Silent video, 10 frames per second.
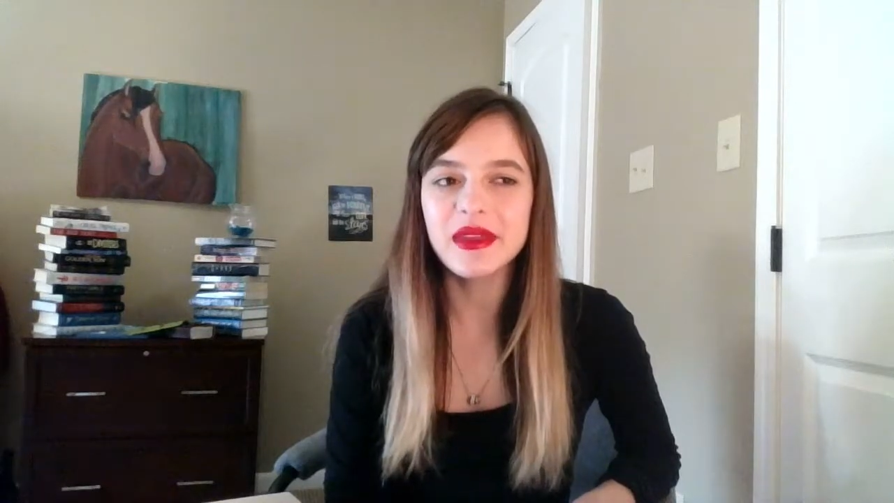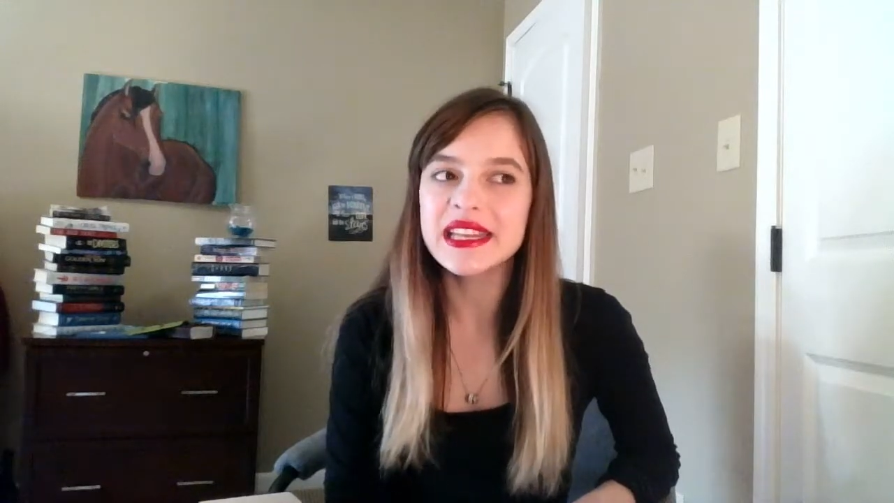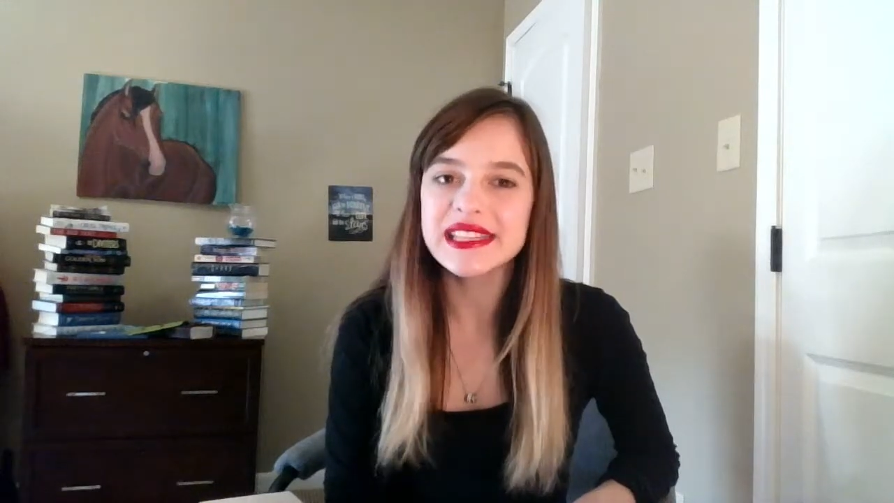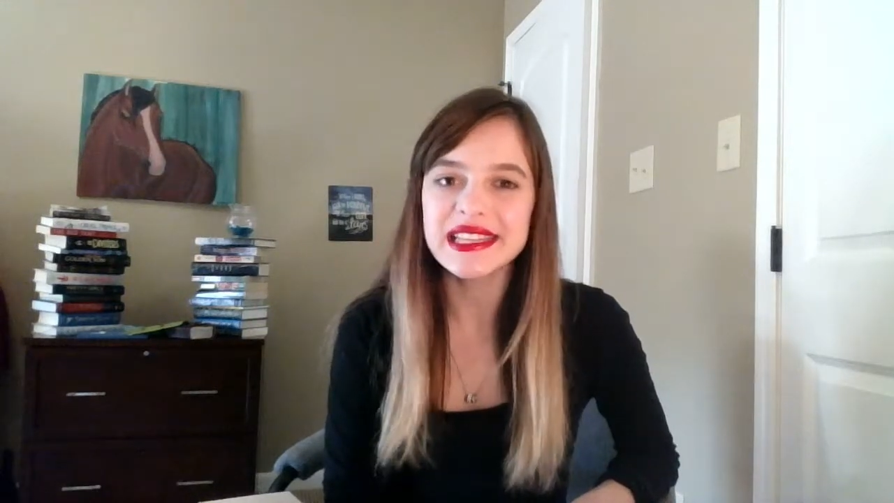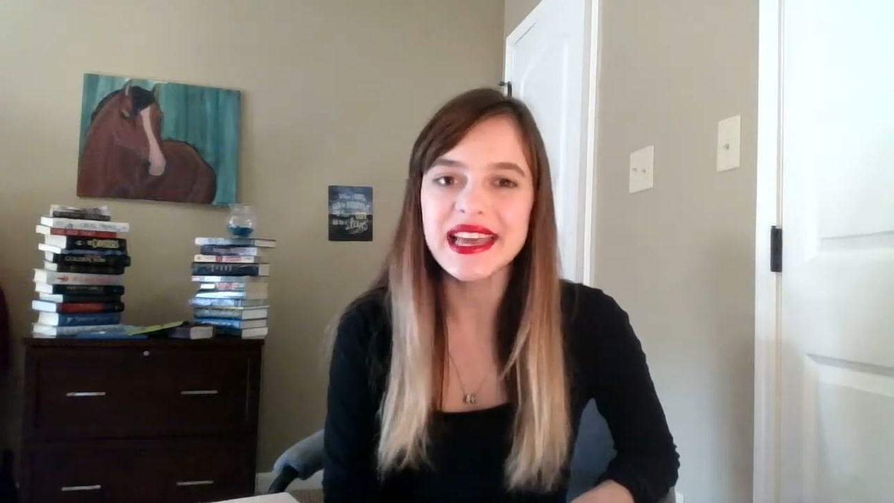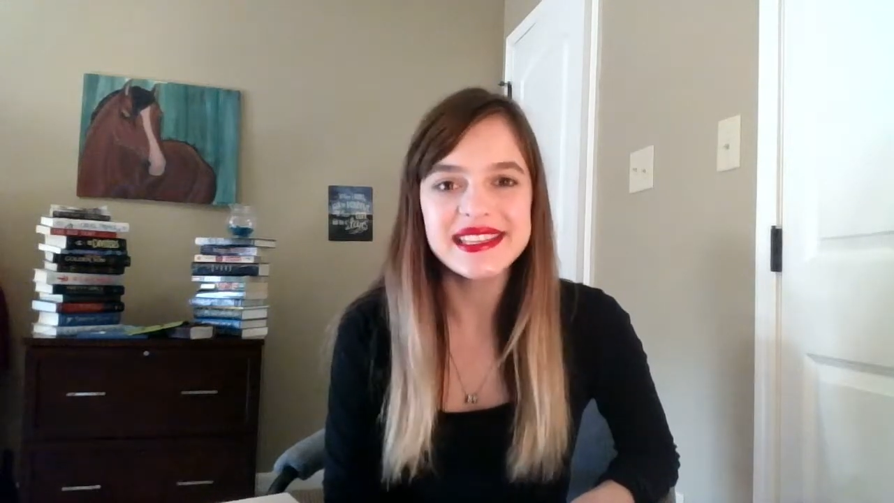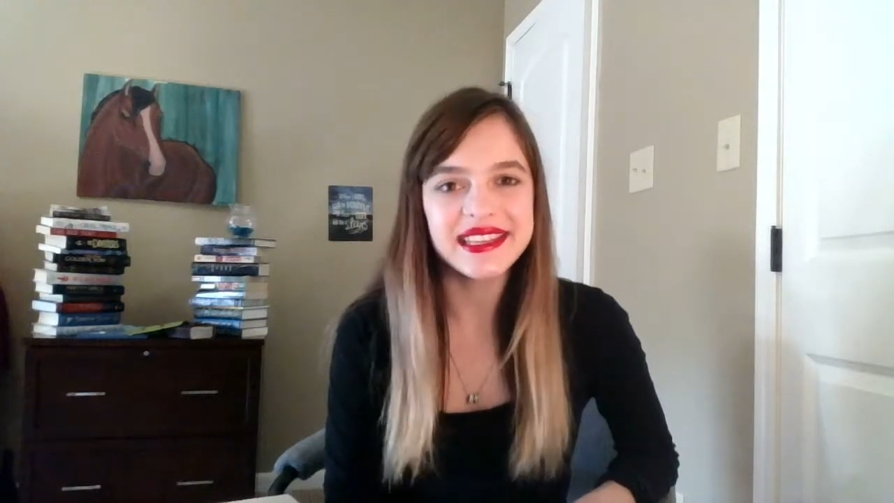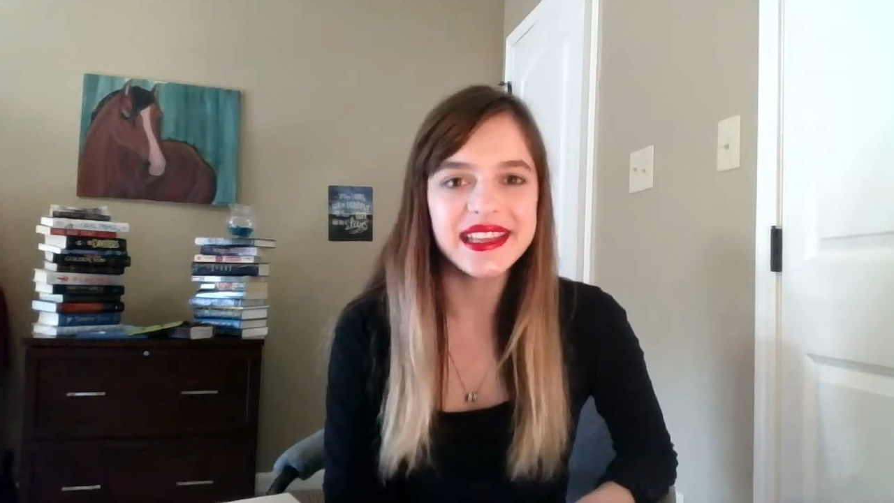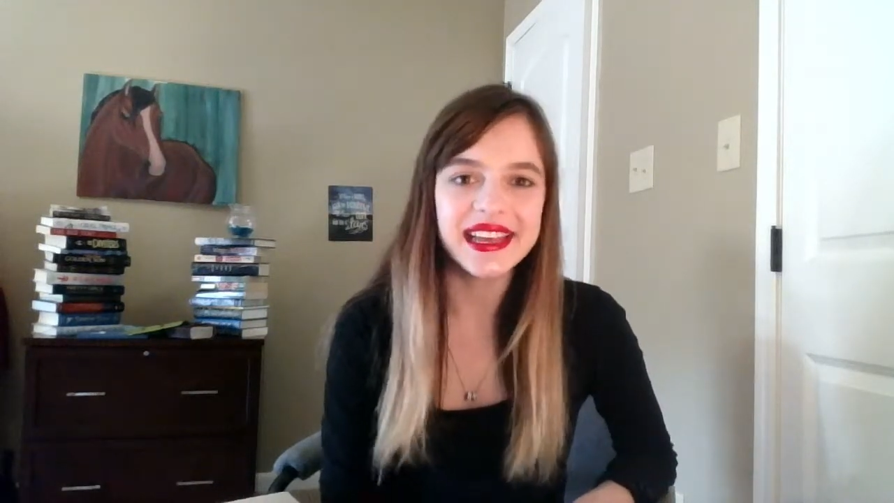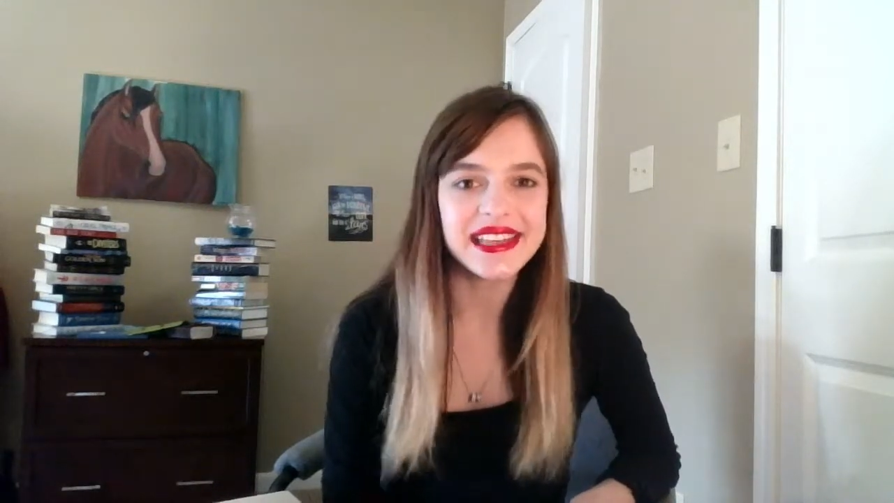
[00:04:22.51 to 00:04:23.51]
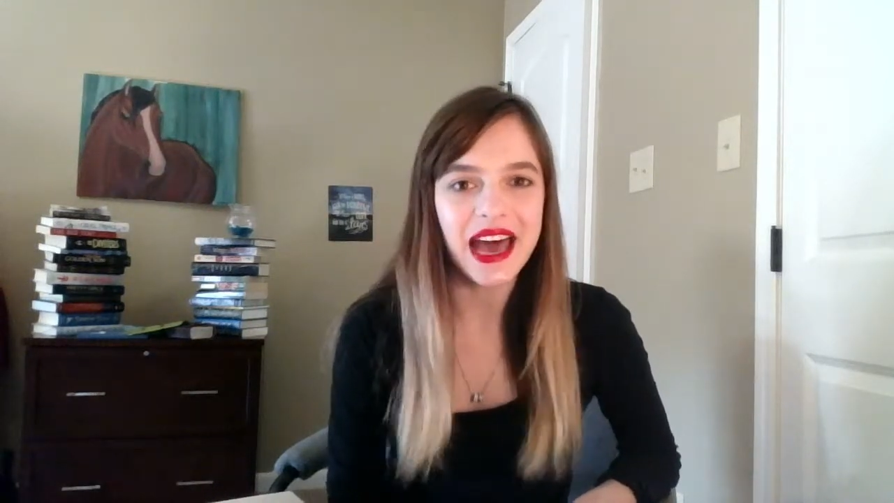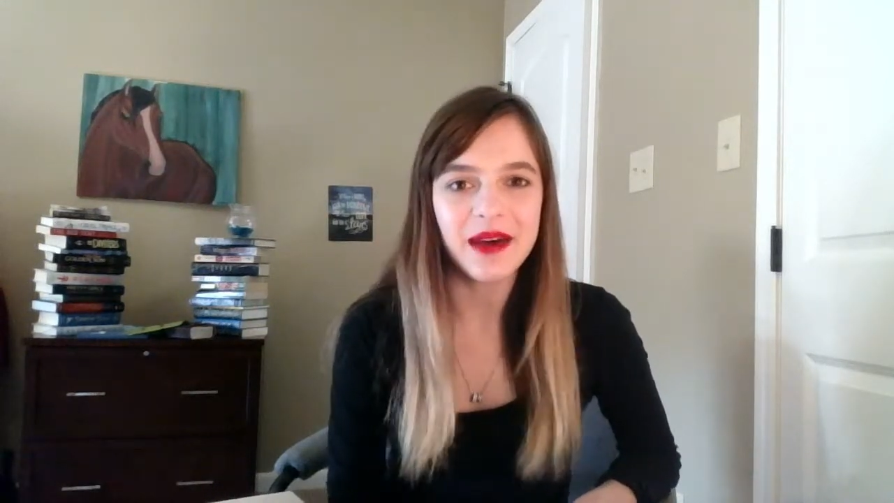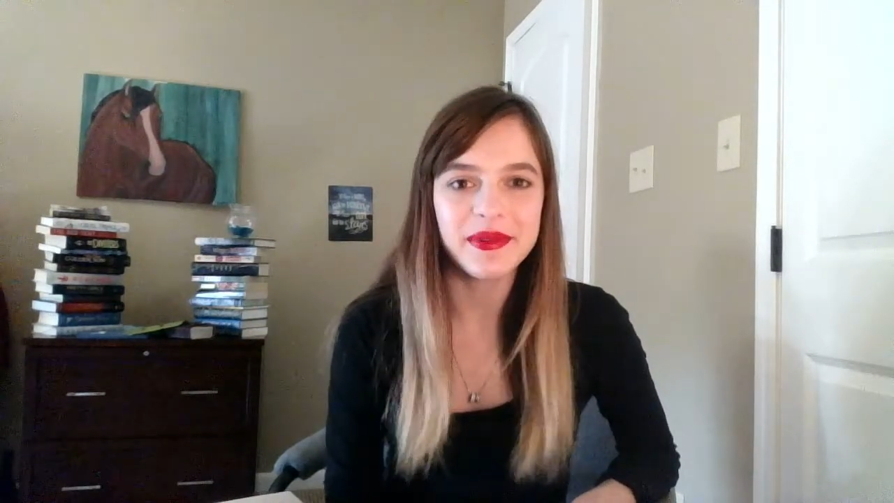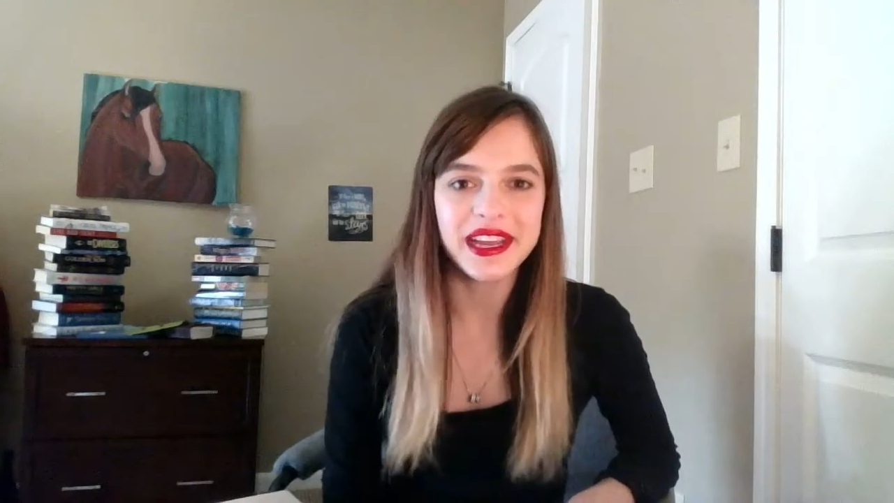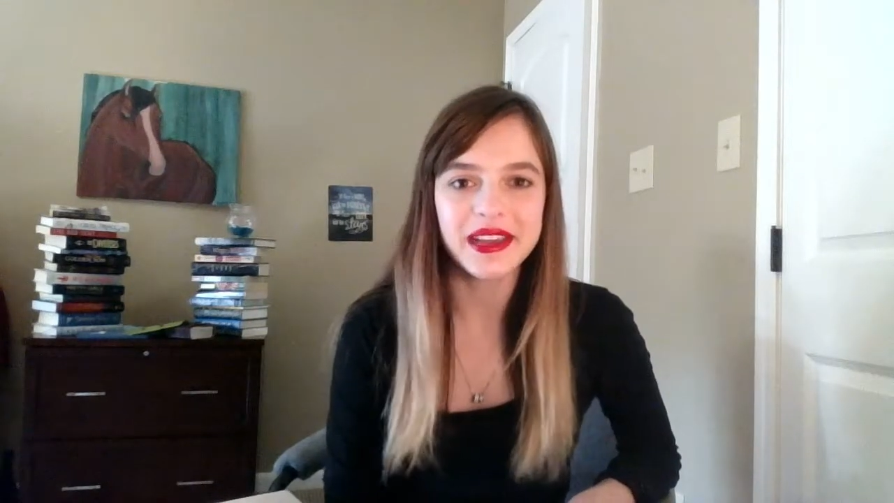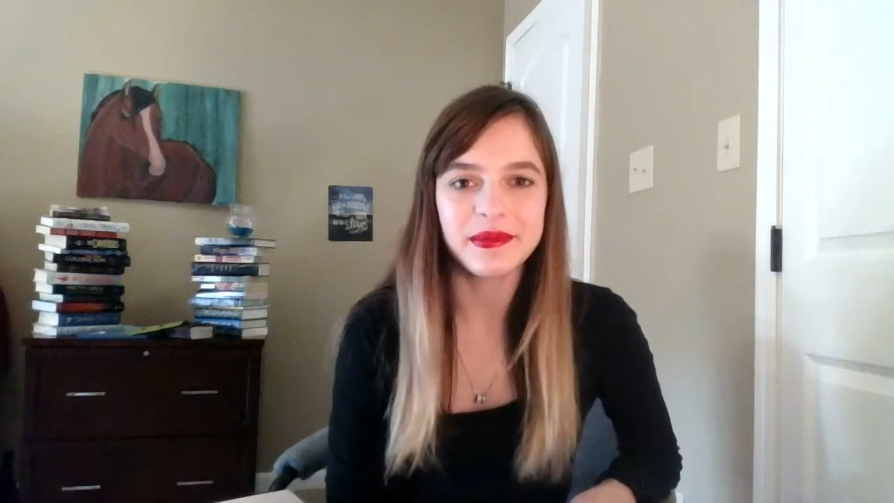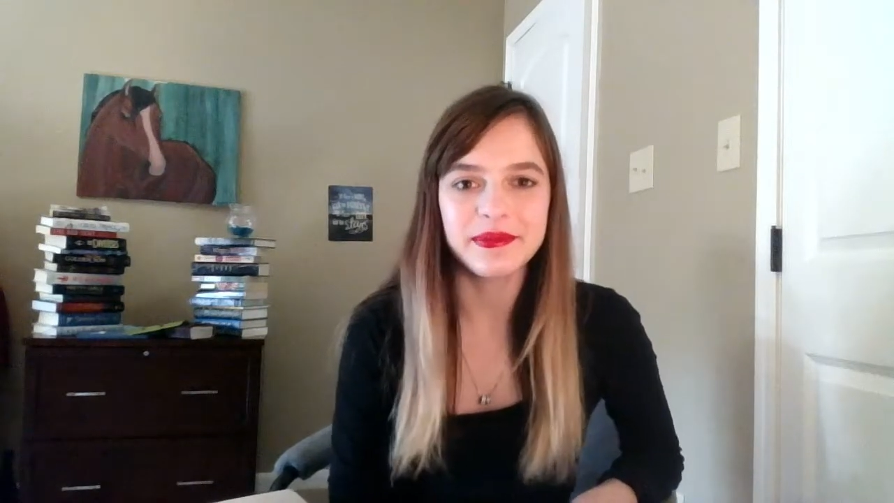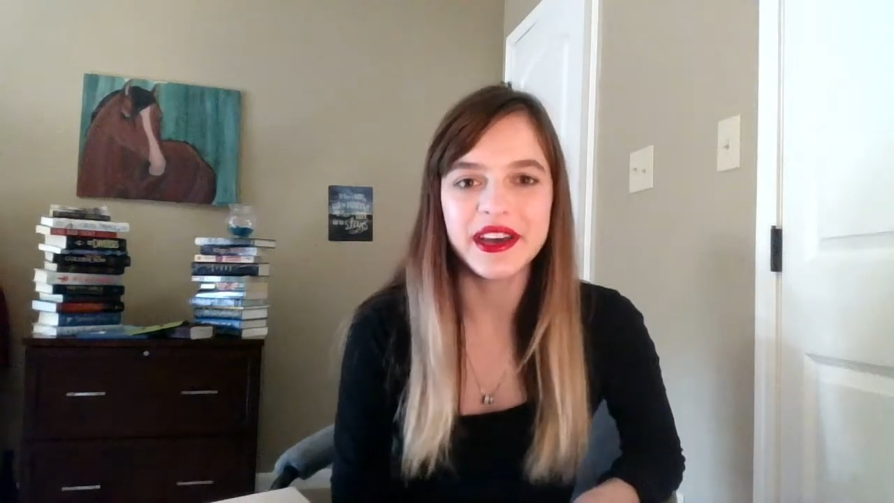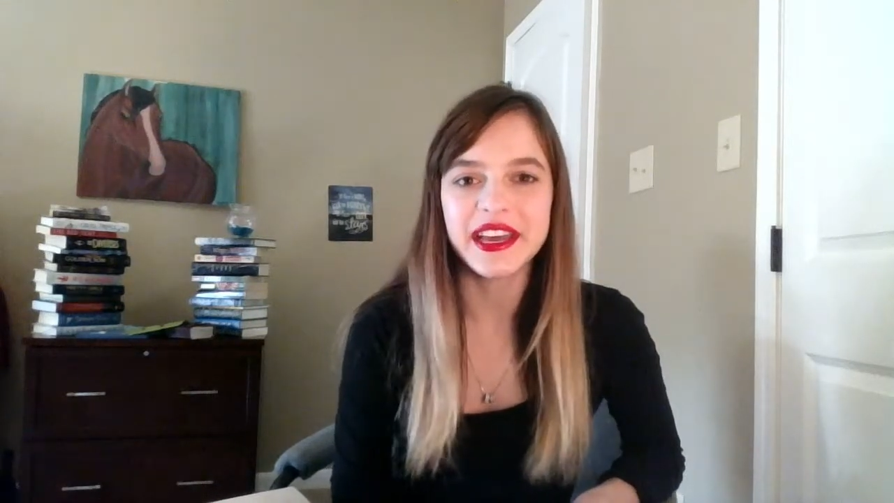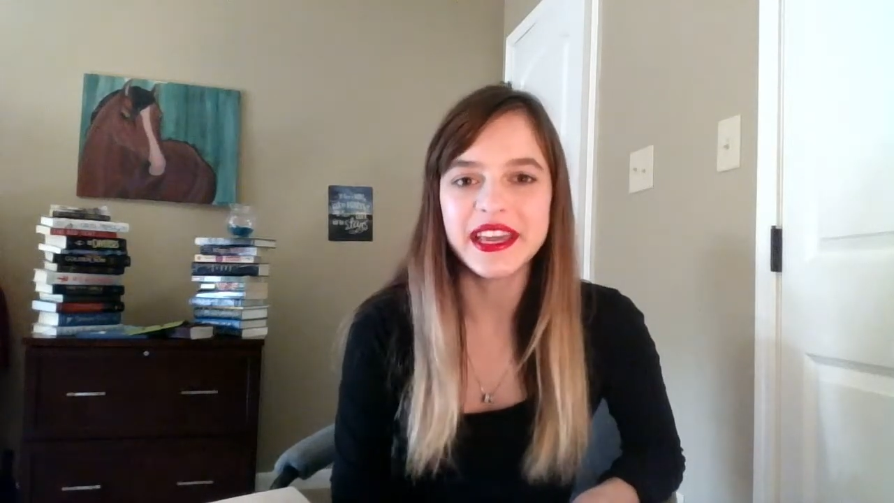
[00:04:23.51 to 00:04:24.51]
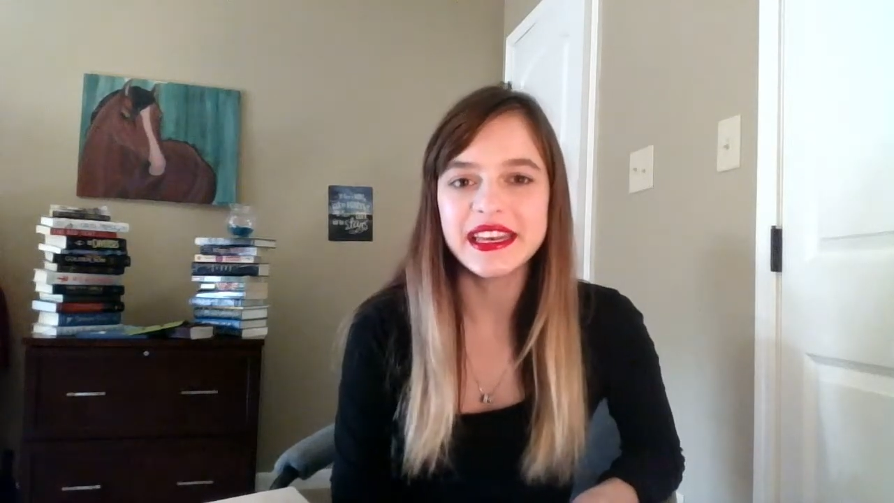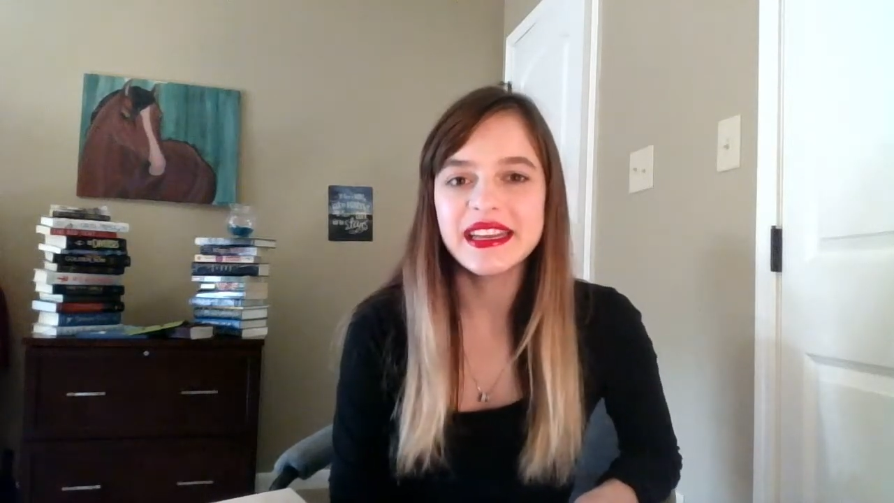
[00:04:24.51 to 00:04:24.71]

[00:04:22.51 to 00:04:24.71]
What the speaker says: It's less and less happening, but